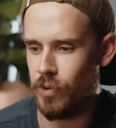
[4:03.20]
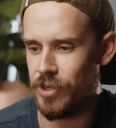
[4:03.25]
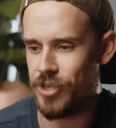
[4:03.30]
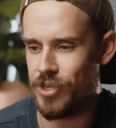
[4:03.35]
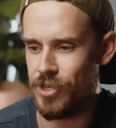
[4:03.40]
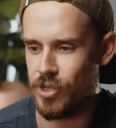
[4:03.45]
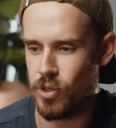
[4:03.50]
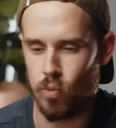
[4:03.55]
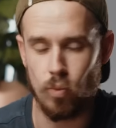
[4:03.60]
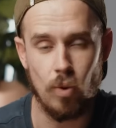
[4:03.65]
which
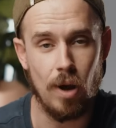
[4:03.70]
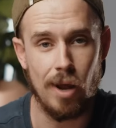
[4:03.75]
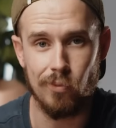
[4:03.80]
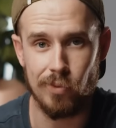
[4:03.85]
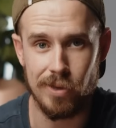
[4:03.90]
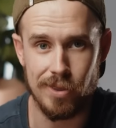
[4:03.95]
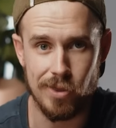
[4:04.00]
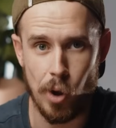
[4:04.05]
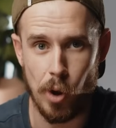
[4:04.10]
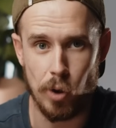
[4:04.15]
is the one
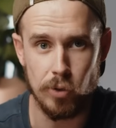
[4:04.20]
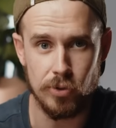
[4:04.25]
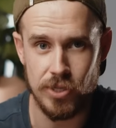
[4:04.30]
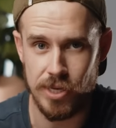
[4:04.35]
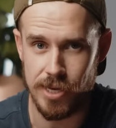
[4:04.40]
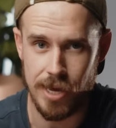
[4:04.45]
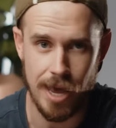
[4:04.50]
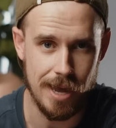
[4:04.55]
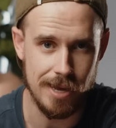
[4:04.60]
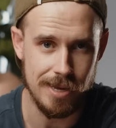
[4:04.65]
with
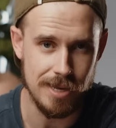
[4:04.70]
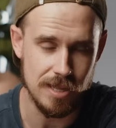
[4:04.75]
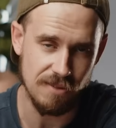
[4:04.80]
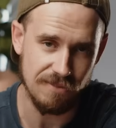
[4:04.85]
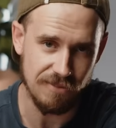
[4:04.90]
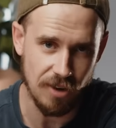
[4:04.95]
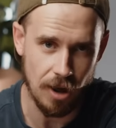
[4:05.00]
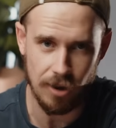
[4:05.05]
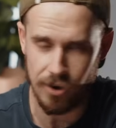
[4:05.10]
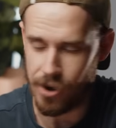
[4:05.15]
OTA in the
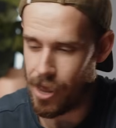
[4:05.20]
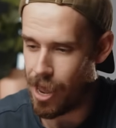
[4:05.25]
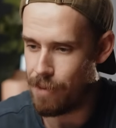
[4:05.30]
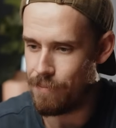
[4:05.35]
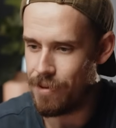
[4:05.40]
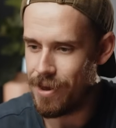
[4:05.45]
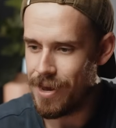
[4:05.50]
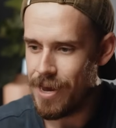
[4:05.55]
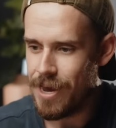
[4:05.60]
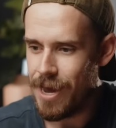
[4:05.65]
file
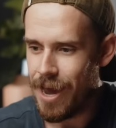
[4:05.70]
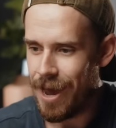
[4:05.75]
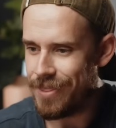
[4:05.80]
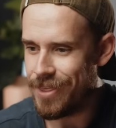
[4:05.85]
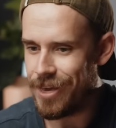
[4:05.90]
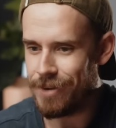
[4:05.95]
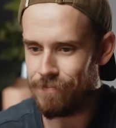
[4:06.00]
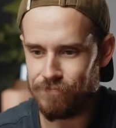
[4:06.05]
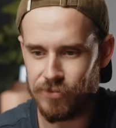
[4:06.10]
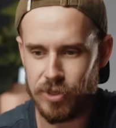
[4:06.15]
name.
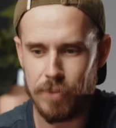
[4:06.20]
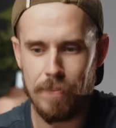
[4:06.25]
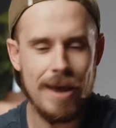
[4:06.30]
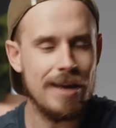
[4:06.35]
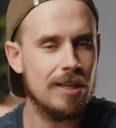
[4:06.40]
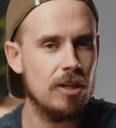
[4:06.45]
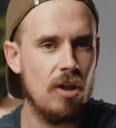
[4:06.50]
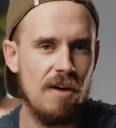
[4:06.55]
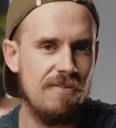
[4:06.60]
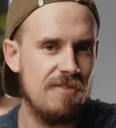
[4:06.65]
And then to
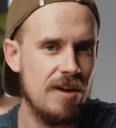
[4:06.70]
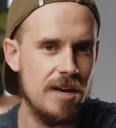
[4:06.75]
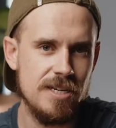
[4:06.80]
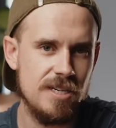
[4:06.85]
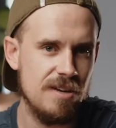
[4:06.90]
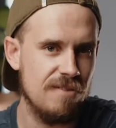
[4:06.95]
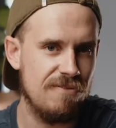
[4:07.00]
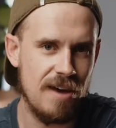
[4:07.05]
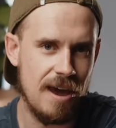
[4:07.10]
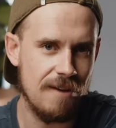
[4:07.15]
make life
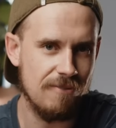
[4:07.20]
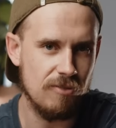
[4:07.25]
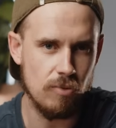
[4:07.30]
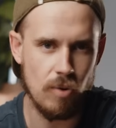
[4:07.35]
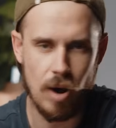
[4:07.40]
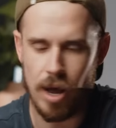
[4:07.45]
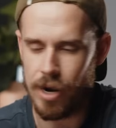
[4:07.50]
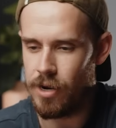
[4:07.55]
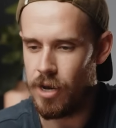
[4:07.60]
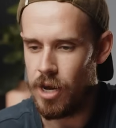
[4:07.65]
easier for
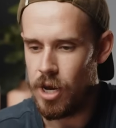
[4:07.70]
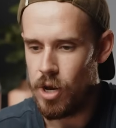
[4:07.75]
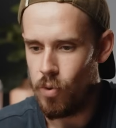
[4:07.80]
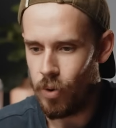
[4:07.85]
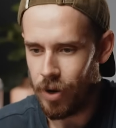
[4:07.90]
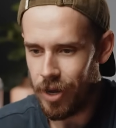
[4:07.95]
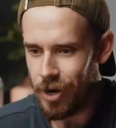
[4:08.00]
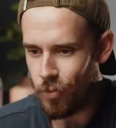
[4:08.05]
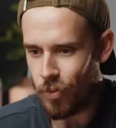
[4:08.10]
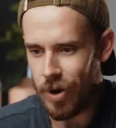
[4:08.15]
everyone,
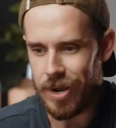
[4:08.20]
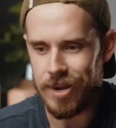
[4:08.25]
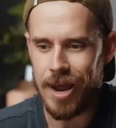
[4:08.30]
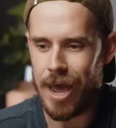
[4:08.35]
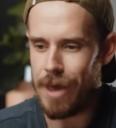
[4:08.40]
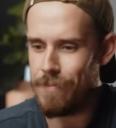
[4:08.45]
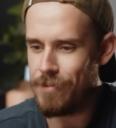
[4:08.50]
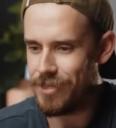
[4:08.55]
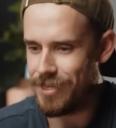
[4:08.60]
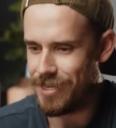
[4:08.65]
we're going to
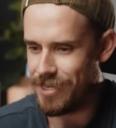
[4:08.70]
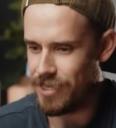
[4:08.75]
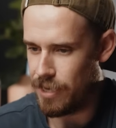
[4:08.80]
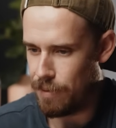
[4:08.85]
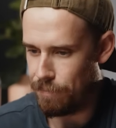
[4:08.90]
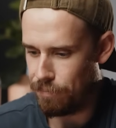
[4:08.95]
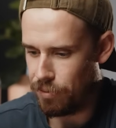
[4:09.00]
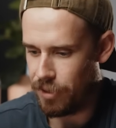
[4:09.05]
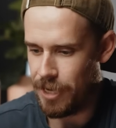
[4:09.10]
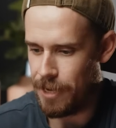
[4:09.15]
rename it to
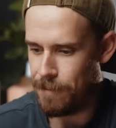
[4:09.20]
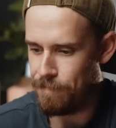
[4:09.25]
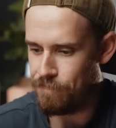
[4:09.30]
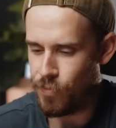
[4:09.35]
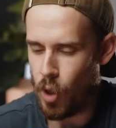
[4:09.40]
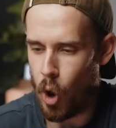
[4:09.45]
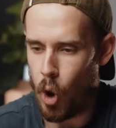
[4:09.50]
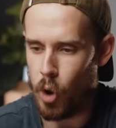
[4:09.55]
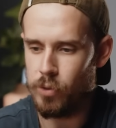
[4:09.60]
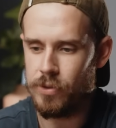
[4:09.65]
simply
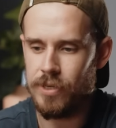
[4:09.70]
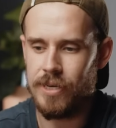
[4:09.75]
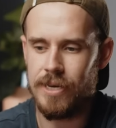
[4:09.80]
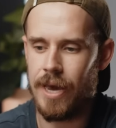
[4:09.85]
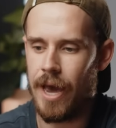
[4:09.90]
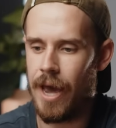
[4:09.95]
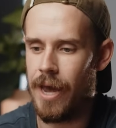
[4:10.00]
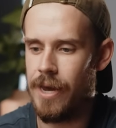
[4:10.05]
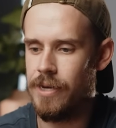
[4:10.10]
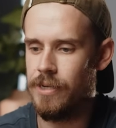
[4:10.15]

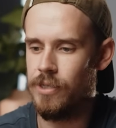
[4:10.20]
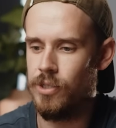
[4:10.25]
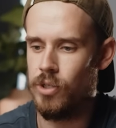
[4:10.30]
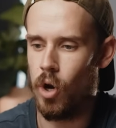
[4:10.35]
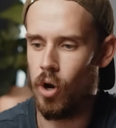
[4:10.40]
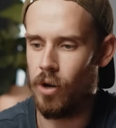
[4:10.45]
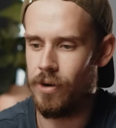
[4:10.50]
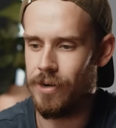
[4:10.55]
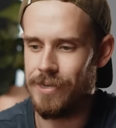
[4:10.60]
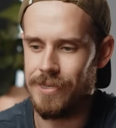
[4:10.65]

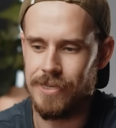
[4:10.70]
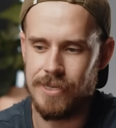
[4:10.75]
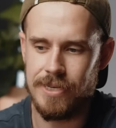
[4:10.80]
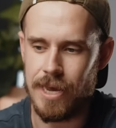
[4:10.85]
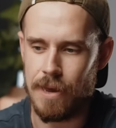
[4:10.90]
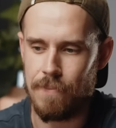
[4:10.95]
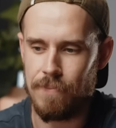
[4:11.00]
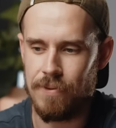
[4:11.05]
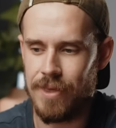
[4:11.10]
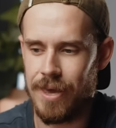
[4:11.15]

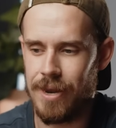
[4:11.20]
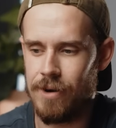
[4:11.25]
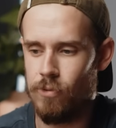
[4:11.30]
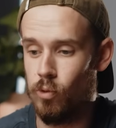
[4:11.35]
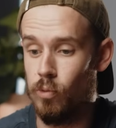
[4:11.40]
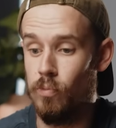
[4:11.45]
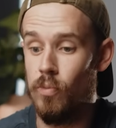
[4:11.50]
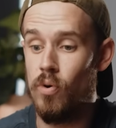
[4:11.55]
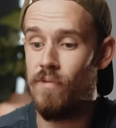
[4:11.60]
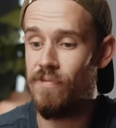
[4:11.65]
OTA.zip. And then
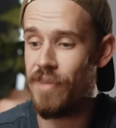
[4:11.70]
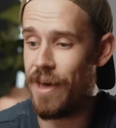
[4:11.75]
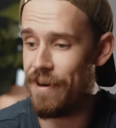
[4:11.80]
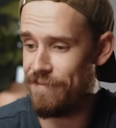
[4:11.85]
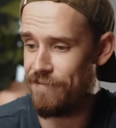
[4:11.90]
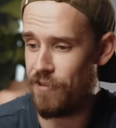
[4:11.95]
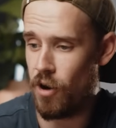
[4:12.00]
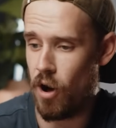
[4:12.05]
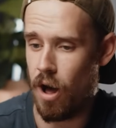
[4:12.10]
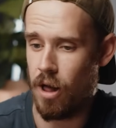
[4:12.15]
we'll move
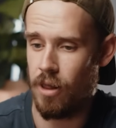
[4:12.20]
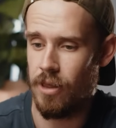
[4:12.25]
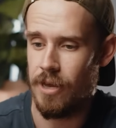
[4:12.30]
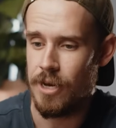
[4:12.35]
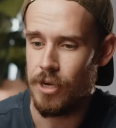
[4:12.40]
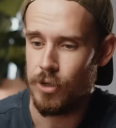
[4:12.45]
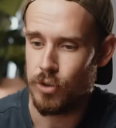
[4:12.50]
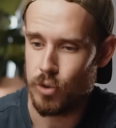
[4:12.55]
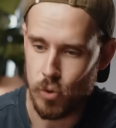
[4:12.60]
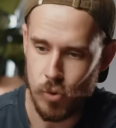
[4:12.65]
that file
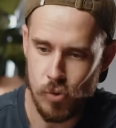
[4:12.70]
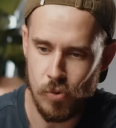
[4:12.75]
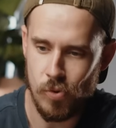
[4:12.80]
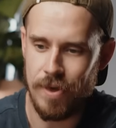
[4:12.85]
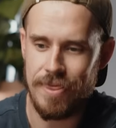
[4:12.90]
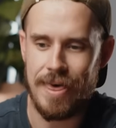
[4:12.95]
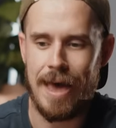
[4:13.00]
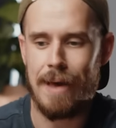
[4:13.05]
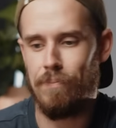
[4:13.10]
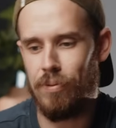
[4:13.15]

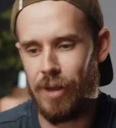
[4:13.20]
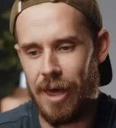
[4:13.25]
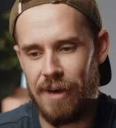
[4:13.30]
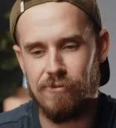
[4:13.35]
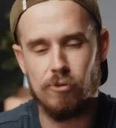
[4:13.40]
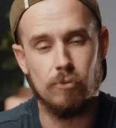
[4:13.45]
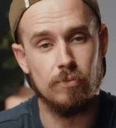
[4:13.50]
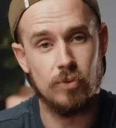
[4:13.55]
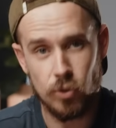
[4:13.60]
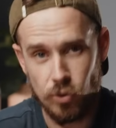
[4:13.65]
to that
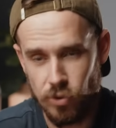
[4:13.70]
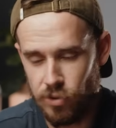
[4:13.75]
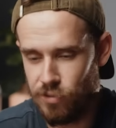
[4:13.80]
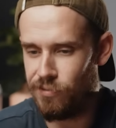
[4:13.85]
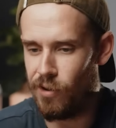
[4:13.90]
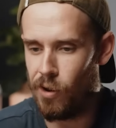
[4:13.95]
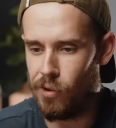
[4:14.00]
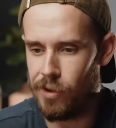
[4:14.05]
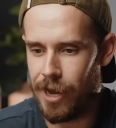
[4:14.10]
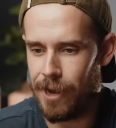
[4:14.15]
platform tools
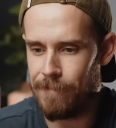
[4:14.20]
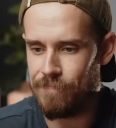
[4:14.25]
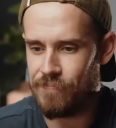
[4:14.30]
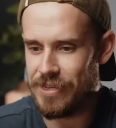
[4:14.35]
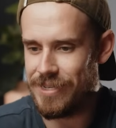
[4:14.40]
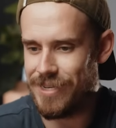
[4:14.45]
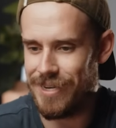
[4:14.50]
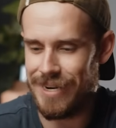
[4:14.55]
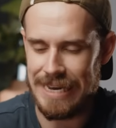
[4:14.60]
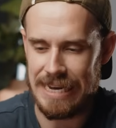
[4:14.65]
folder
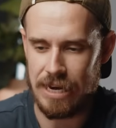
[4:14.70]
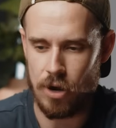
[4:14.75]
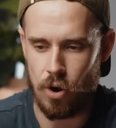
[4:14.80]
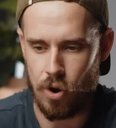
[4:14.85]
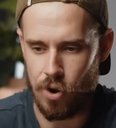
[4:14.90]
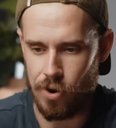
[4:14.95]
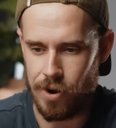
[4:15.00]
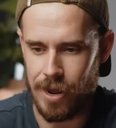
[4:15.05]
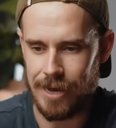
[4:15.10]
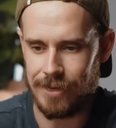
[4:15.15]
sitting
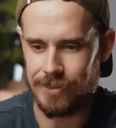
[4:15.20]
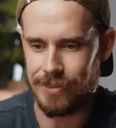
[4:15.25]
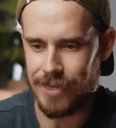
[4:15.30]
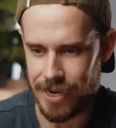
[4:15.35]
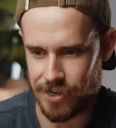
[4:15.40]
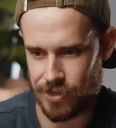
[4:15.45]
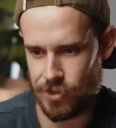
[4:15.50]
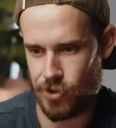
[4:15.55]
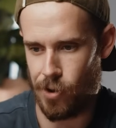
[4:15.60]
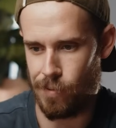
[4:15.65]
on our
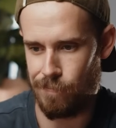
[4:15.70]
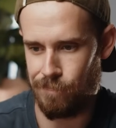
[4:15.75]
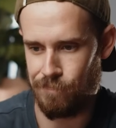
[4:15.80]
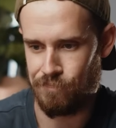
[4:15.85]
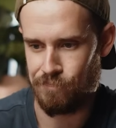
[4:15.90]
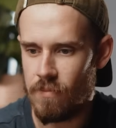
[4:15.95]
desktop.